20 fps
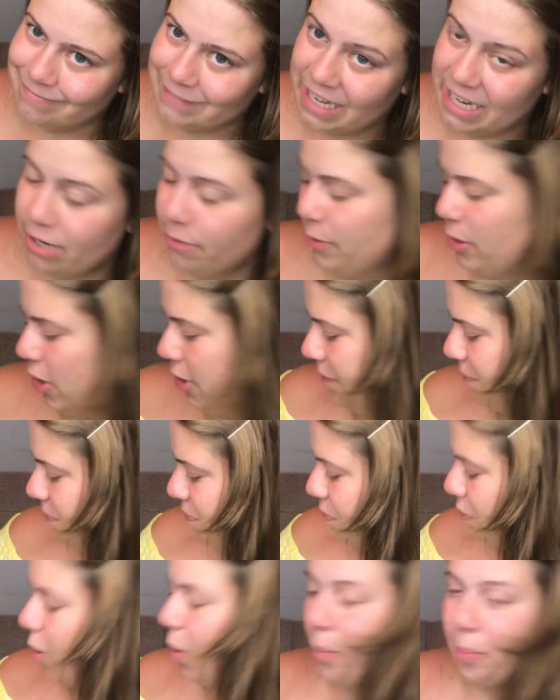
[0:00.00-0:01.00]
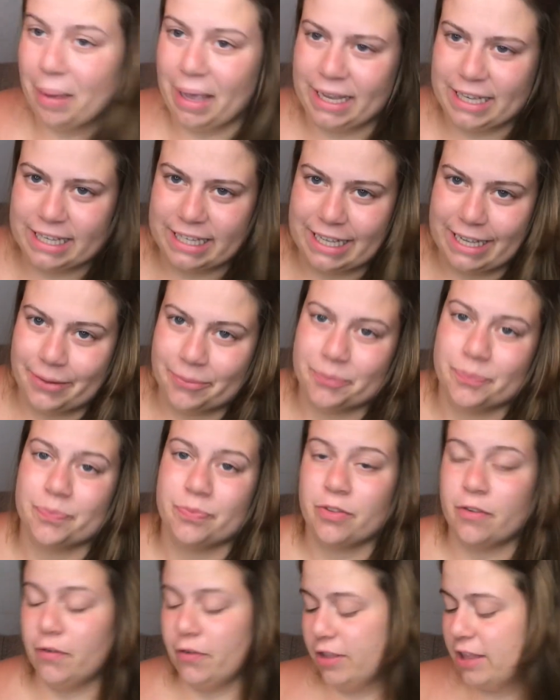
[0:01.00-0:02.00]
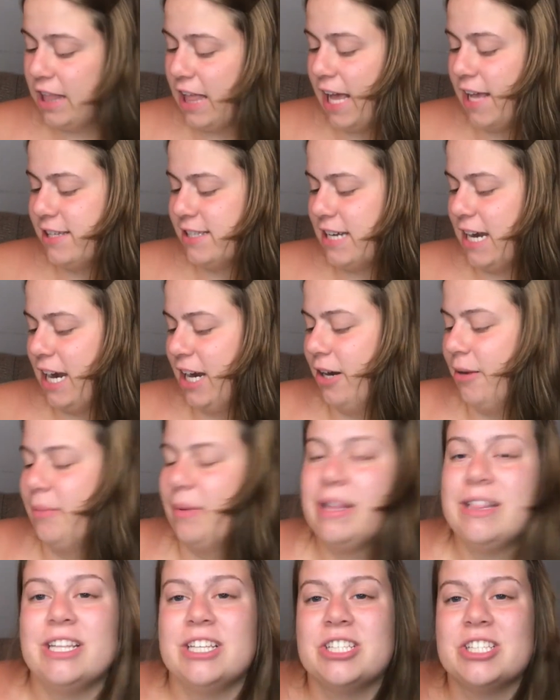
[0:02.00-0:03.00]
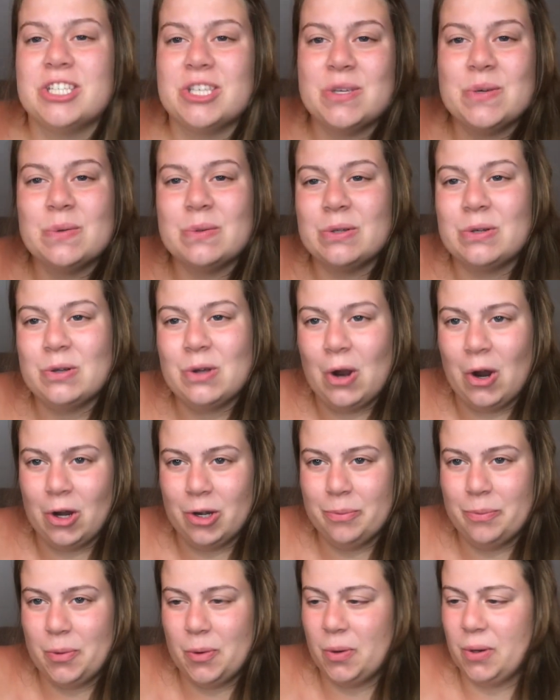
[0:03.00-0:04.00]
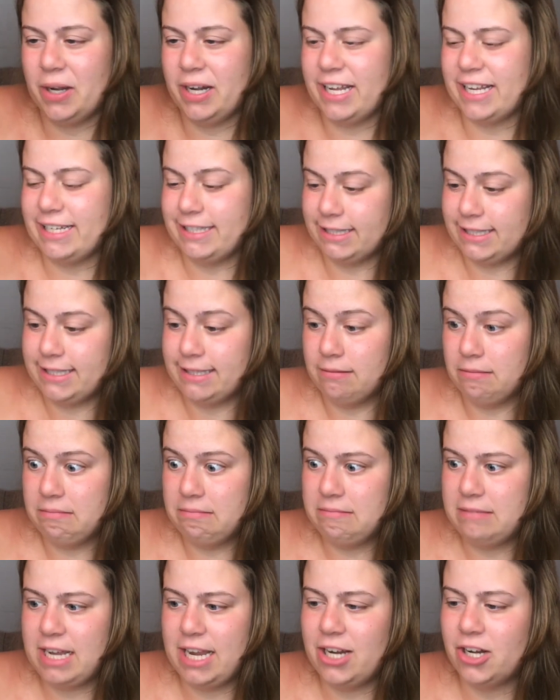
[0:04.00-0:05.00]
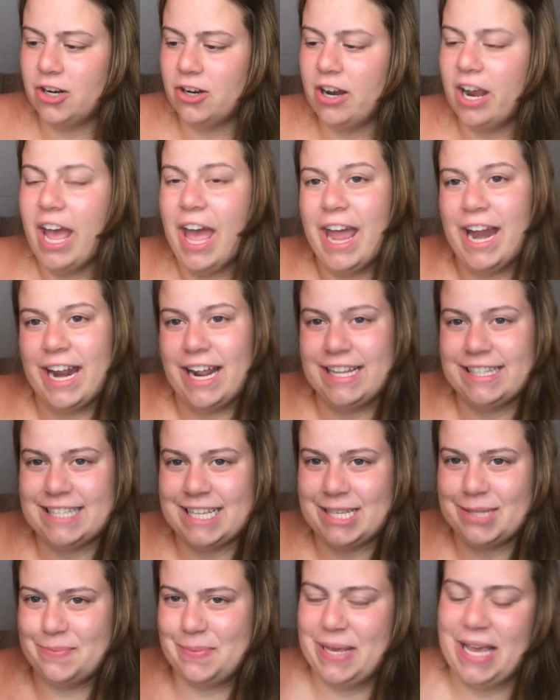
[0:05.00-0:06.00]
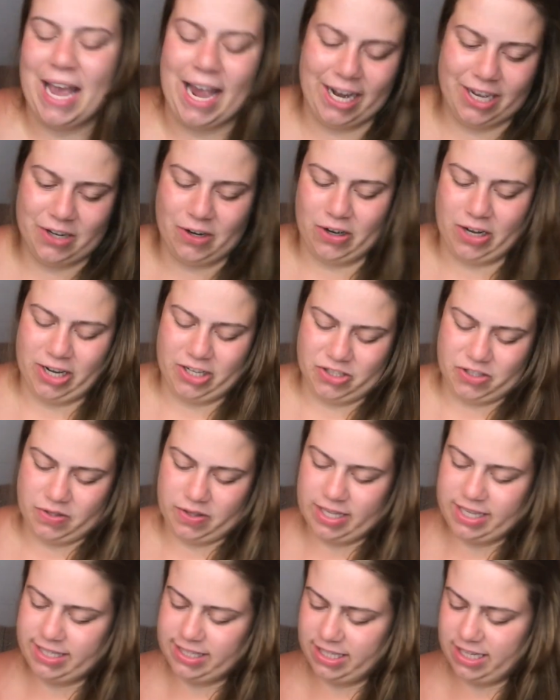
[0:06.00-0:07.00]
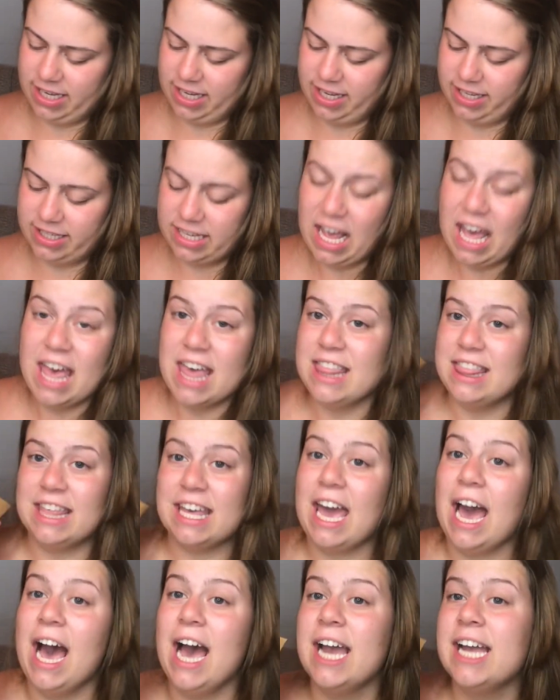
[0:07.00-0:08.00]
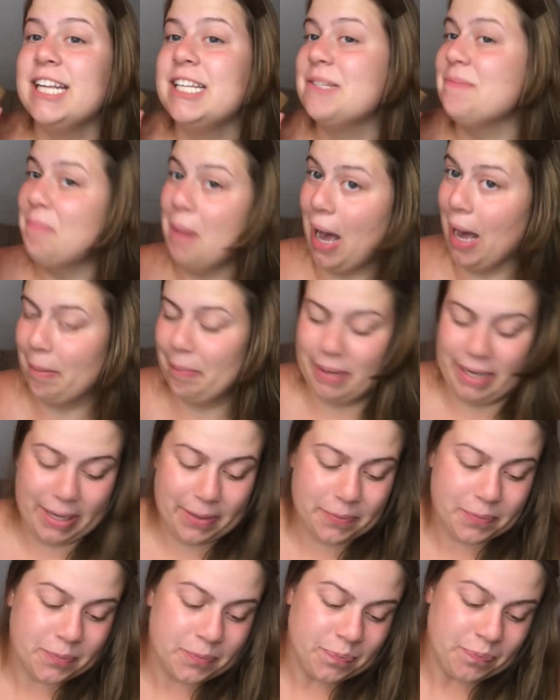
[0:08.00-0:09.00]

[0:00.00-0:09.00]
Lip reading: here we are, back again for the last item in this cute little cardboard container, and it says Be Kind on it. So this is the Kind Poppy.